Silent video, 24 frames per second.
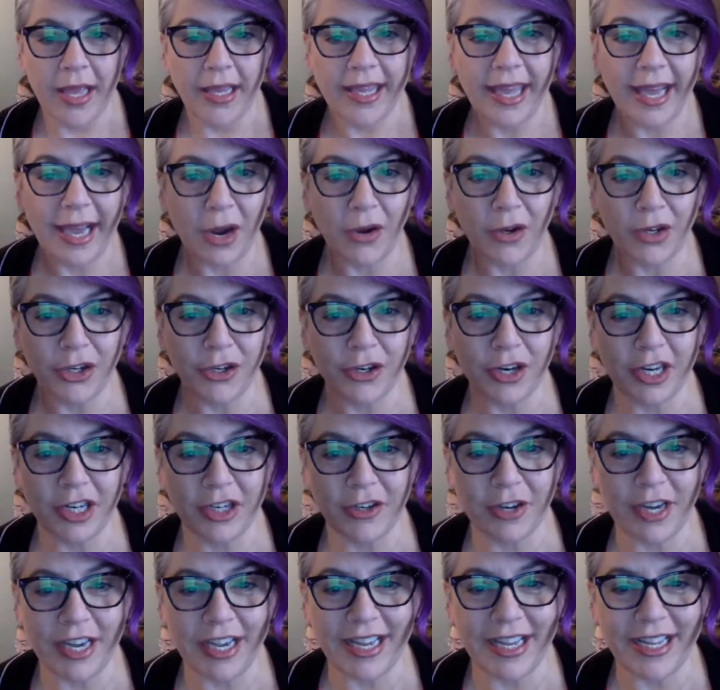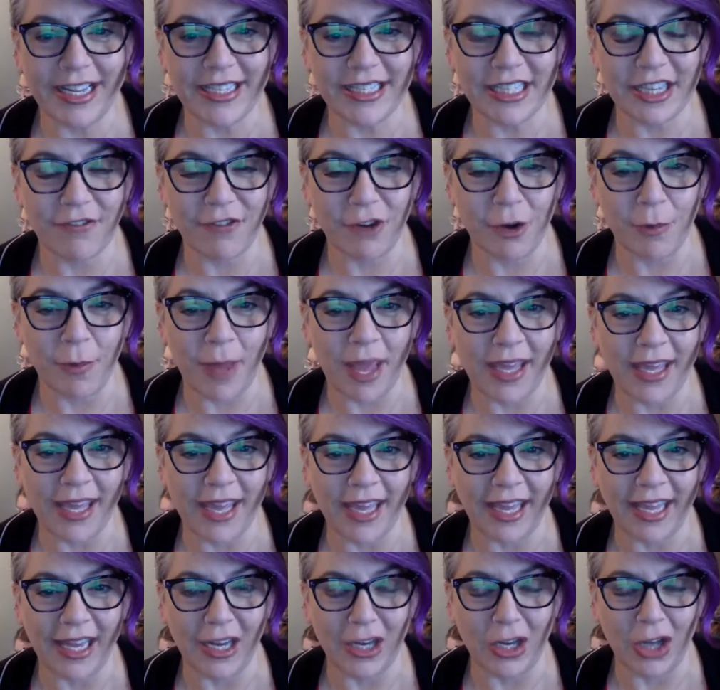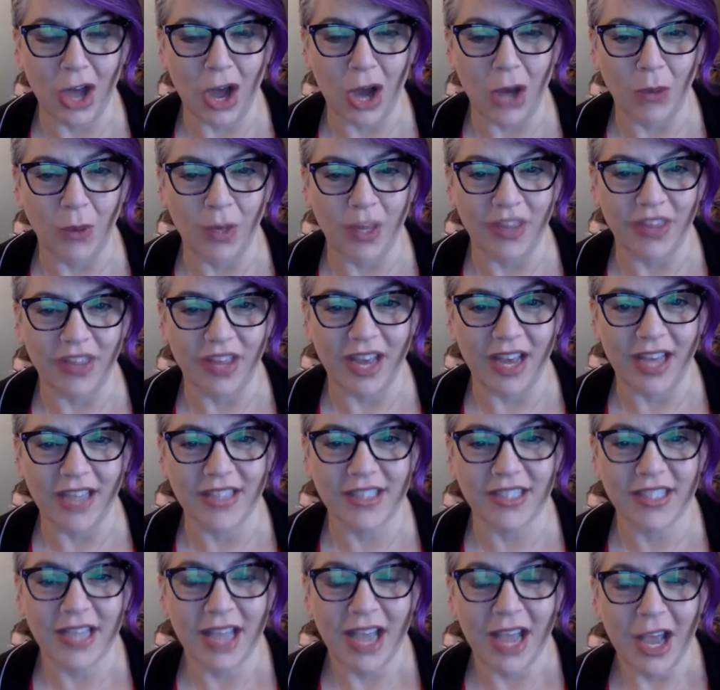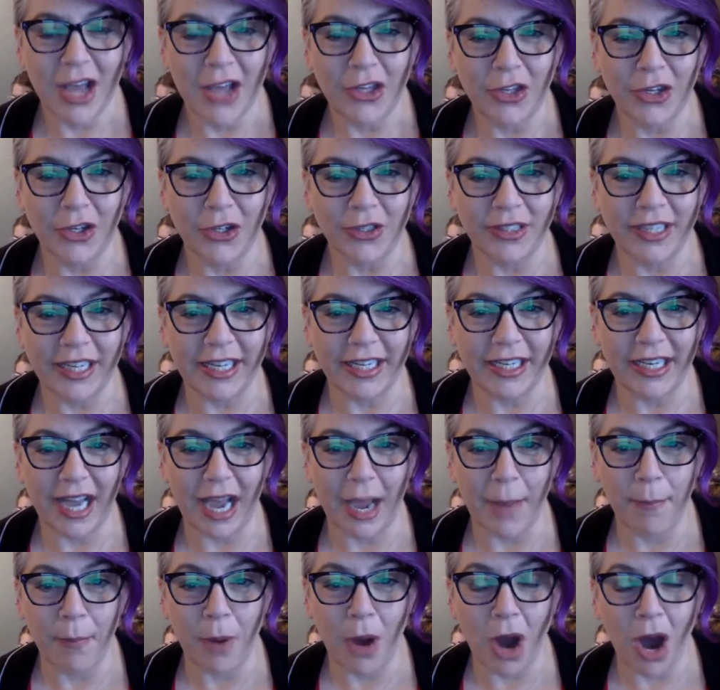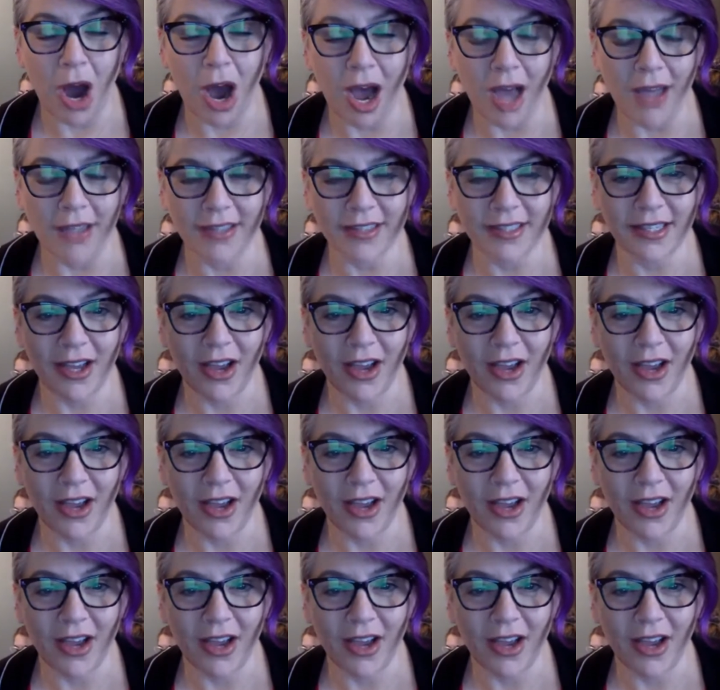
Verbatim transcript: get out your ingredients. If you're making it along with us, you'll need a pot